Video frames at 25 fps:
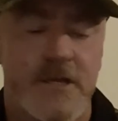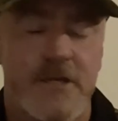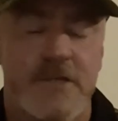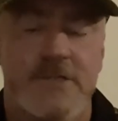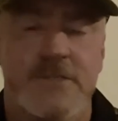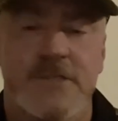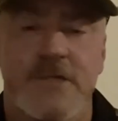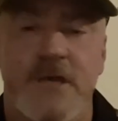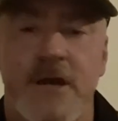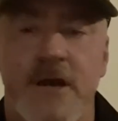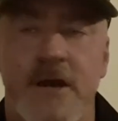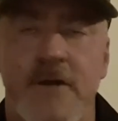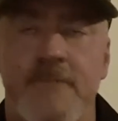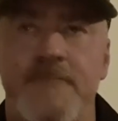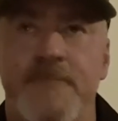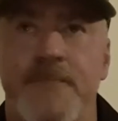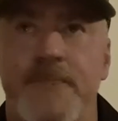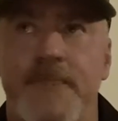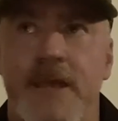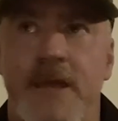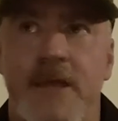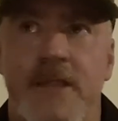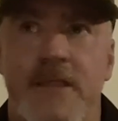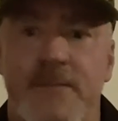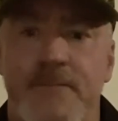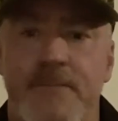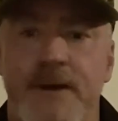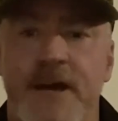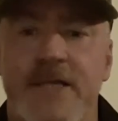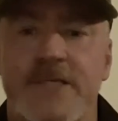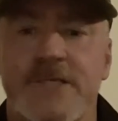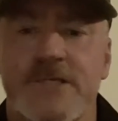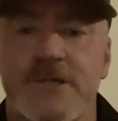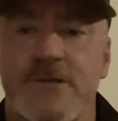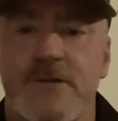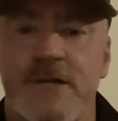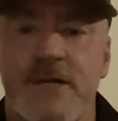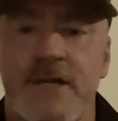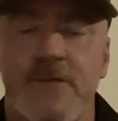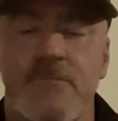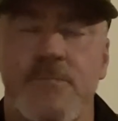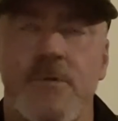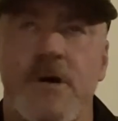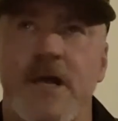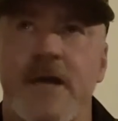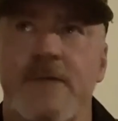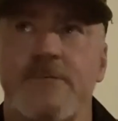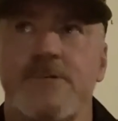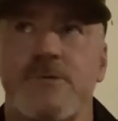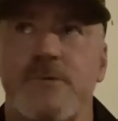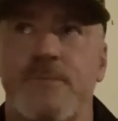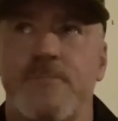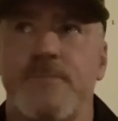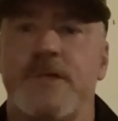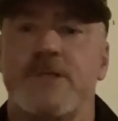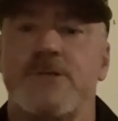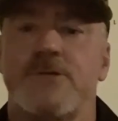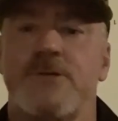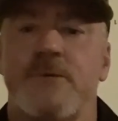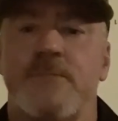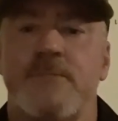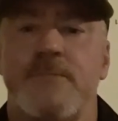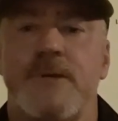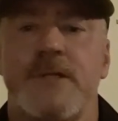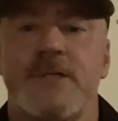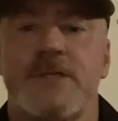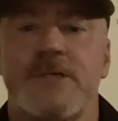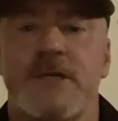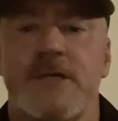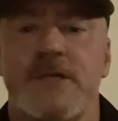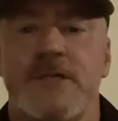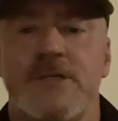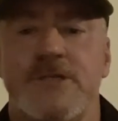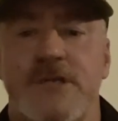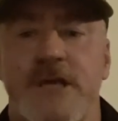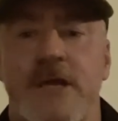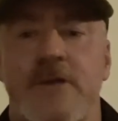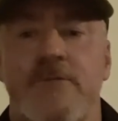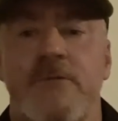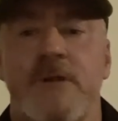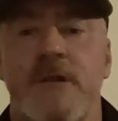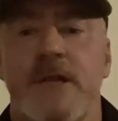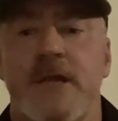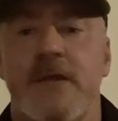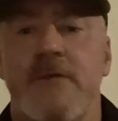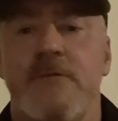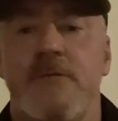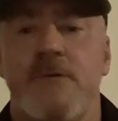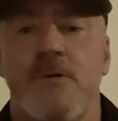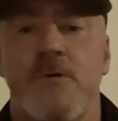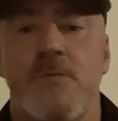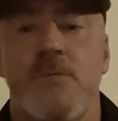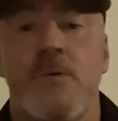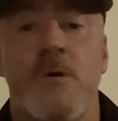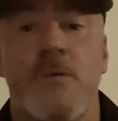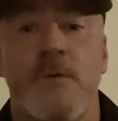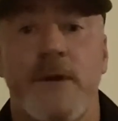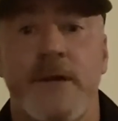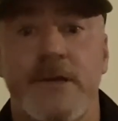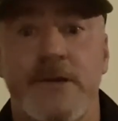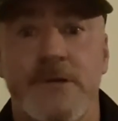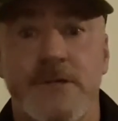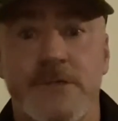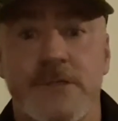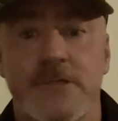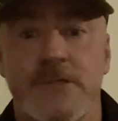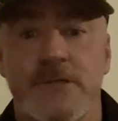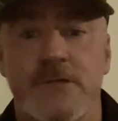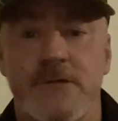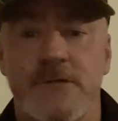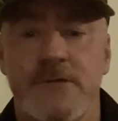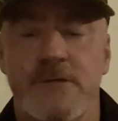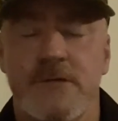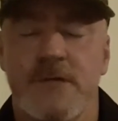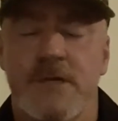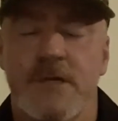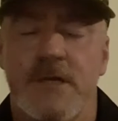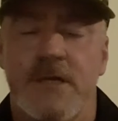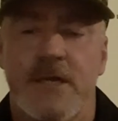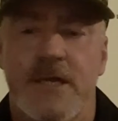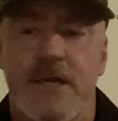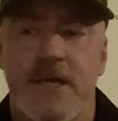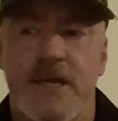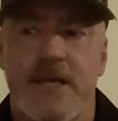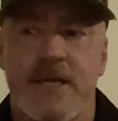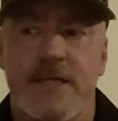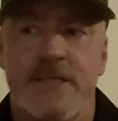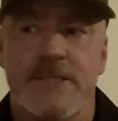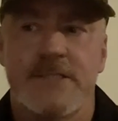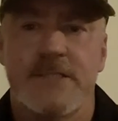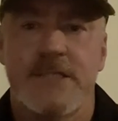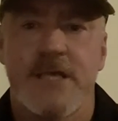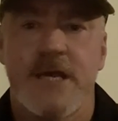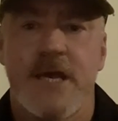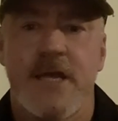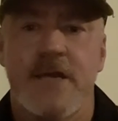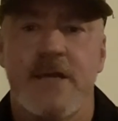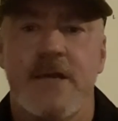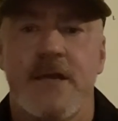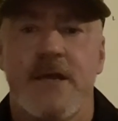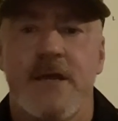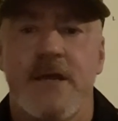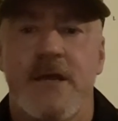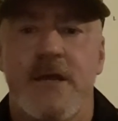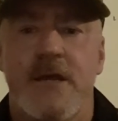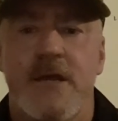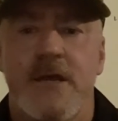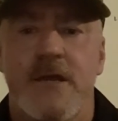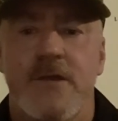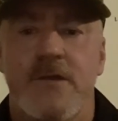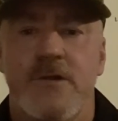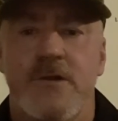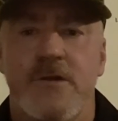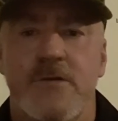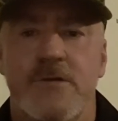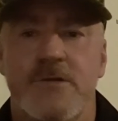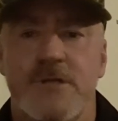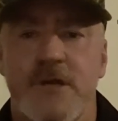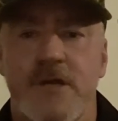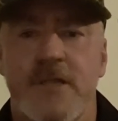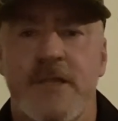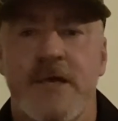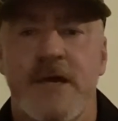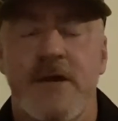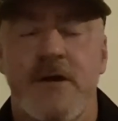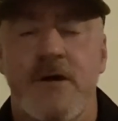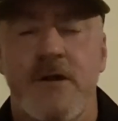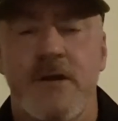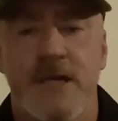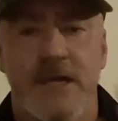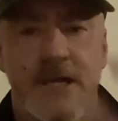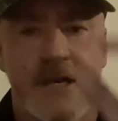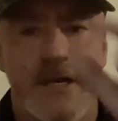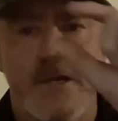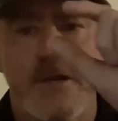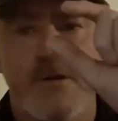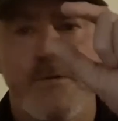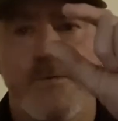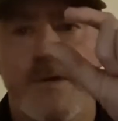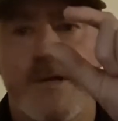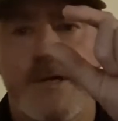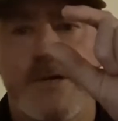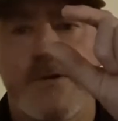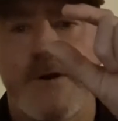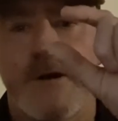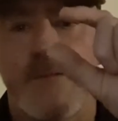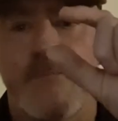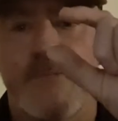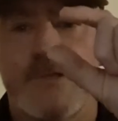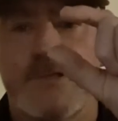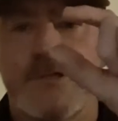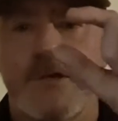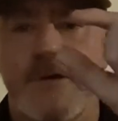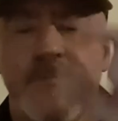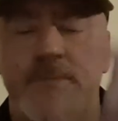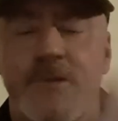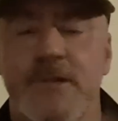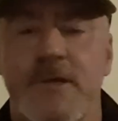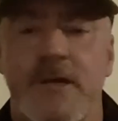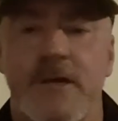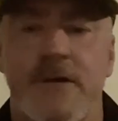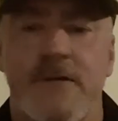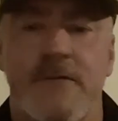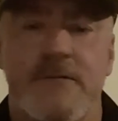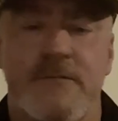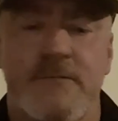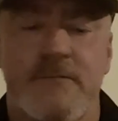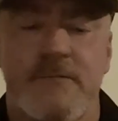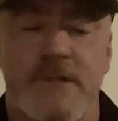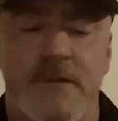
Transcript: So the base screen, what happens with picture-in-picture generally, or what we're used to, is that you turn that on, you get a little window up the top of the